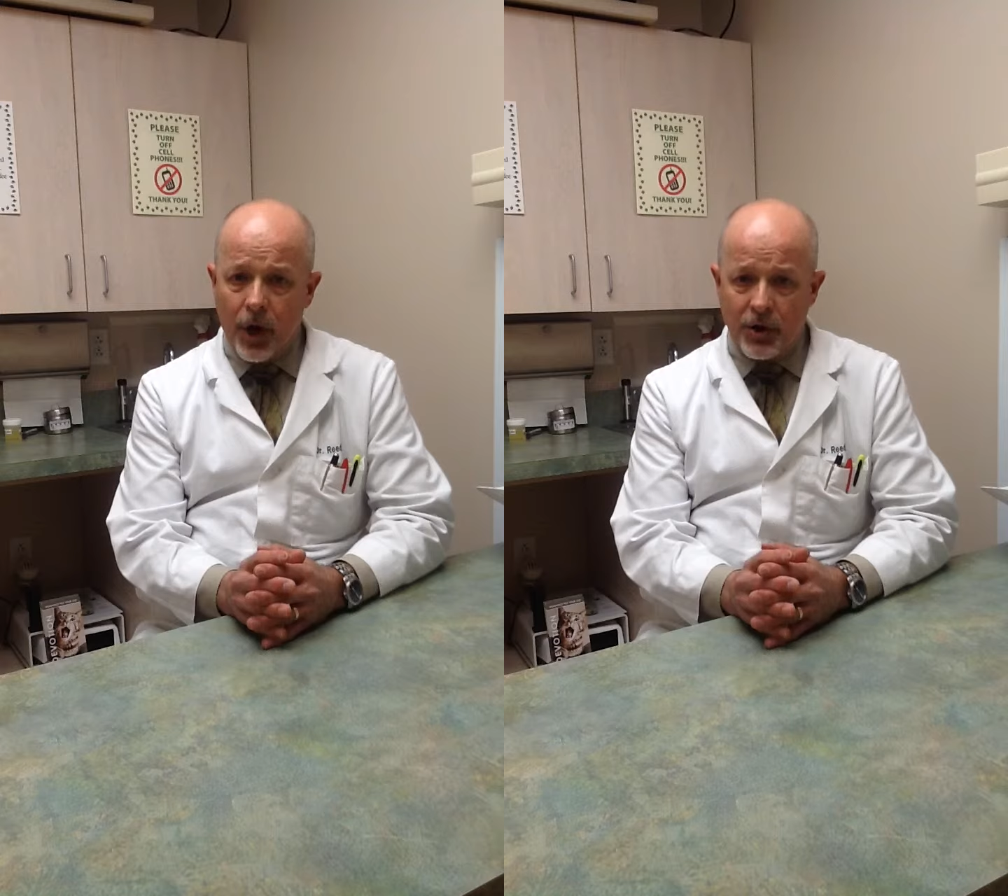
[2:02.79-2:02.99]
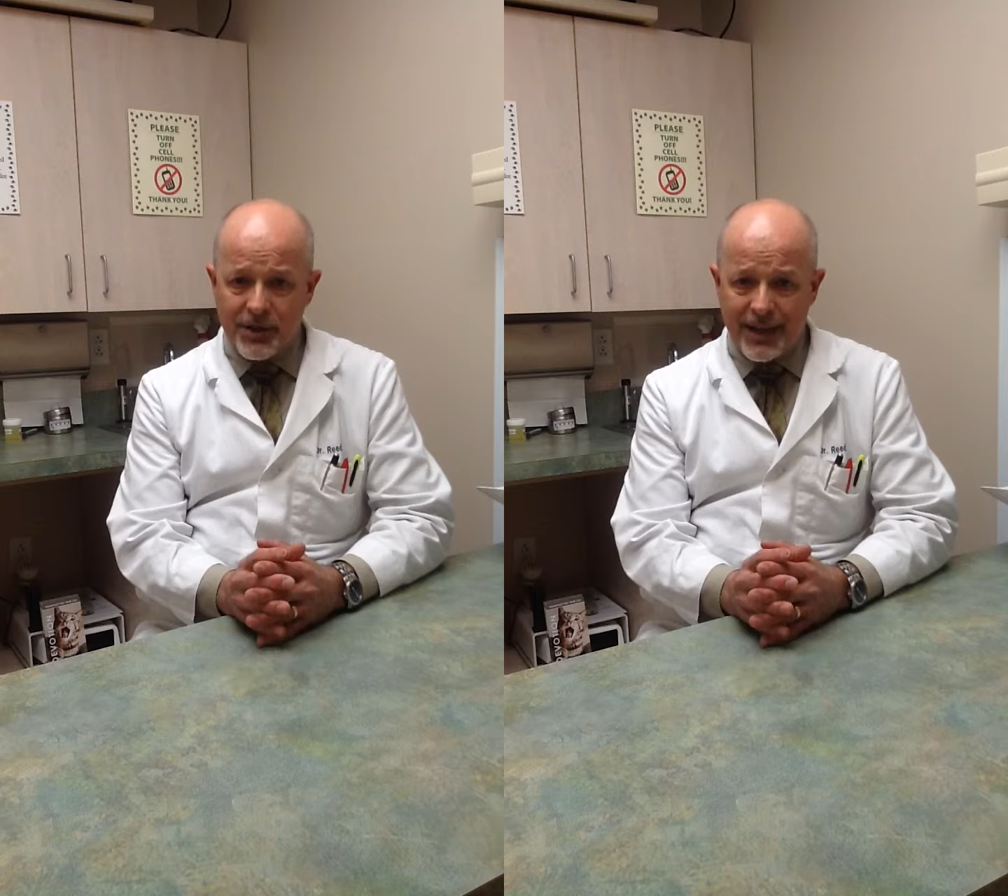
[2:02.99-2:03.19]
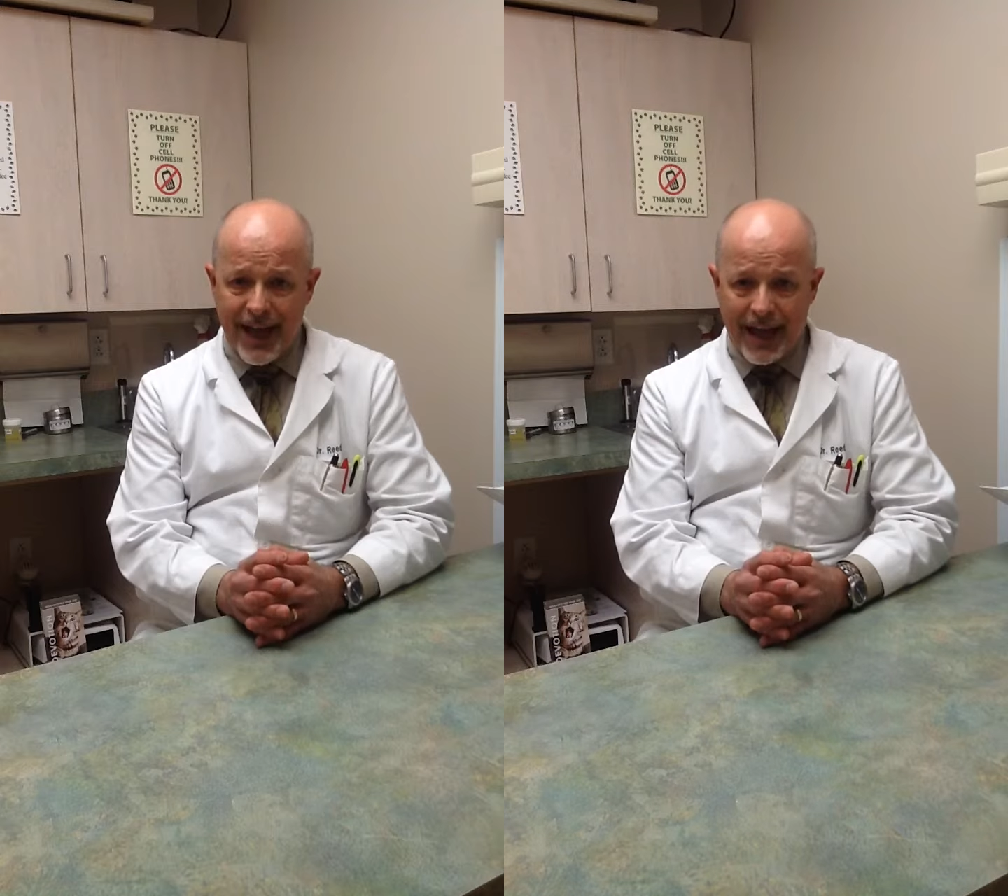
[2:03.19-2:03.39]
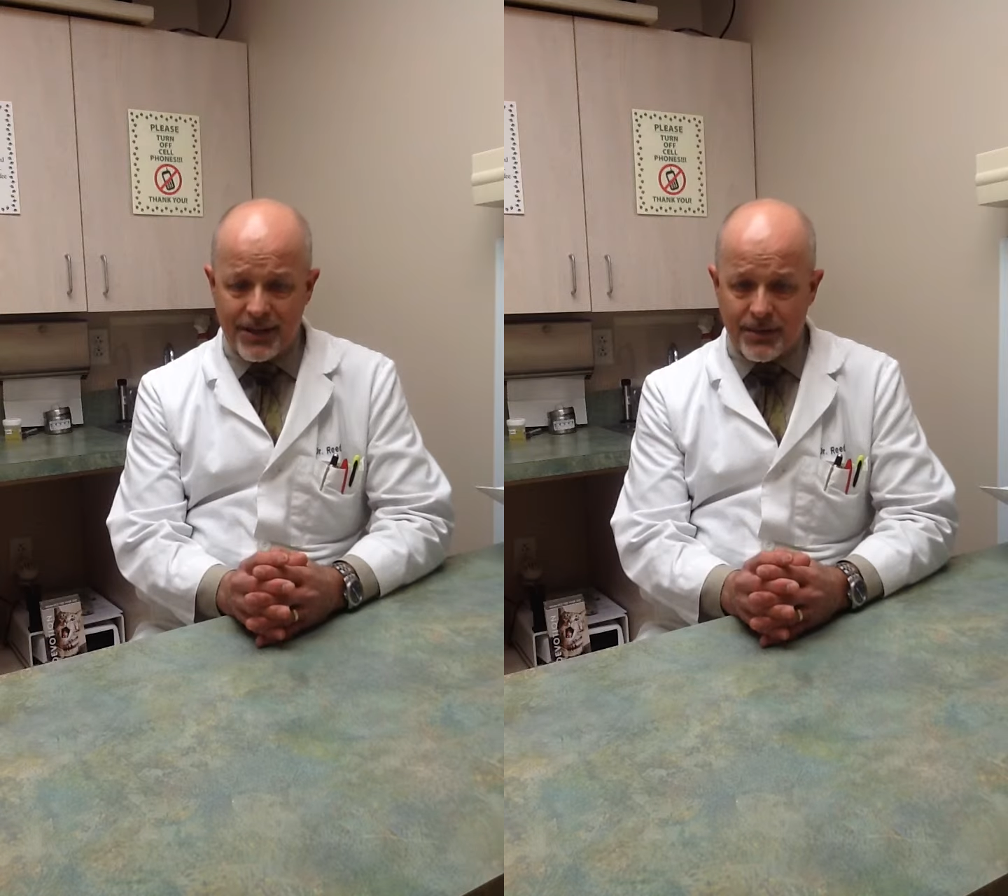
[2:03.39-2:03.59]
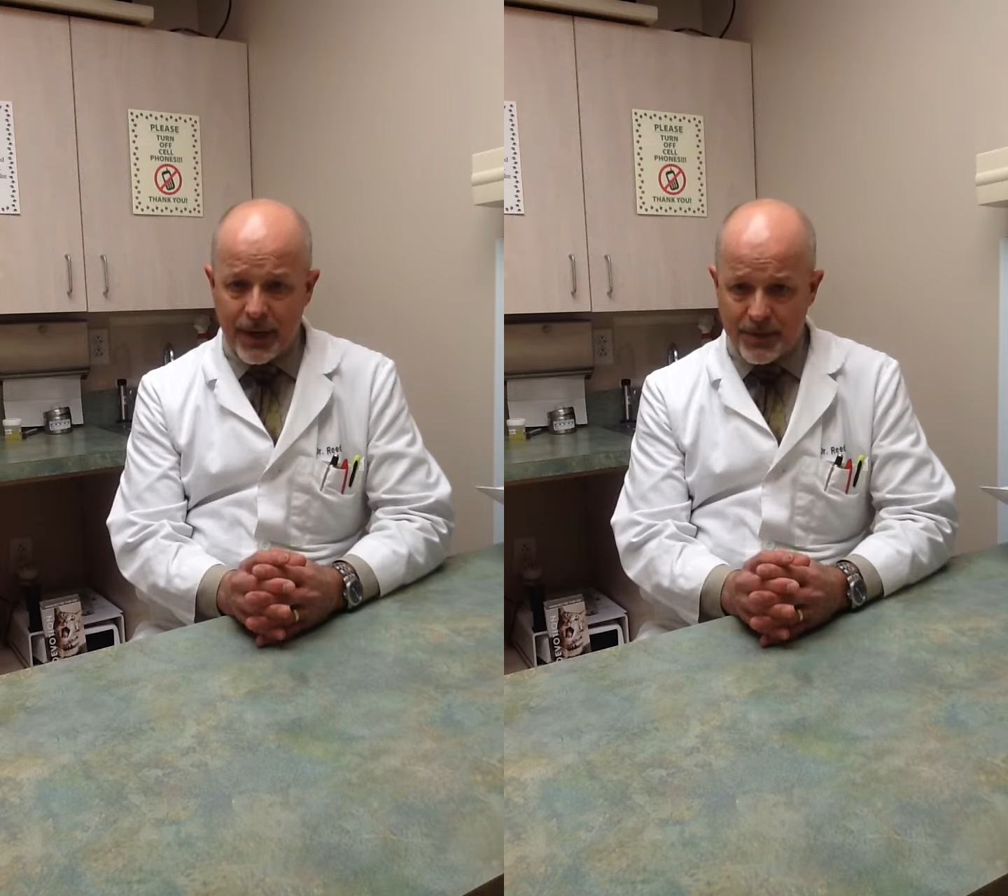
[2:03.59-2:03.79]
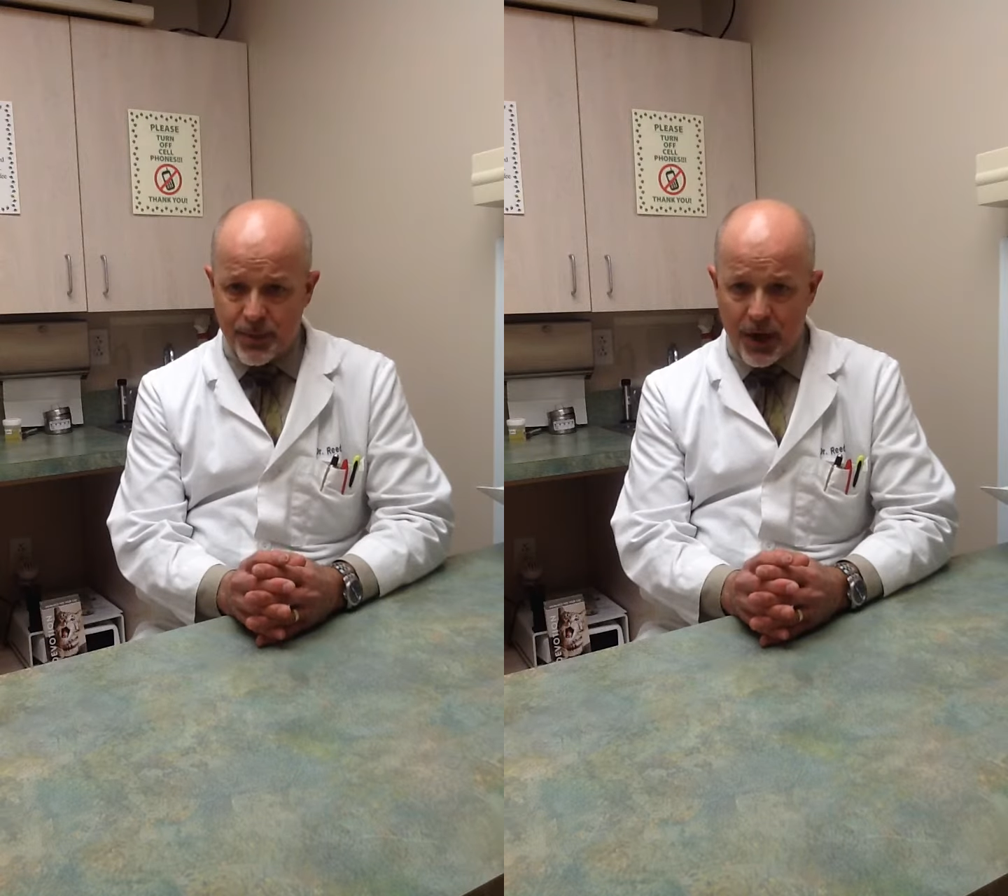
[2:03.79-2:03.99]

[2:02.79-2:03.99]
dogs and cats the best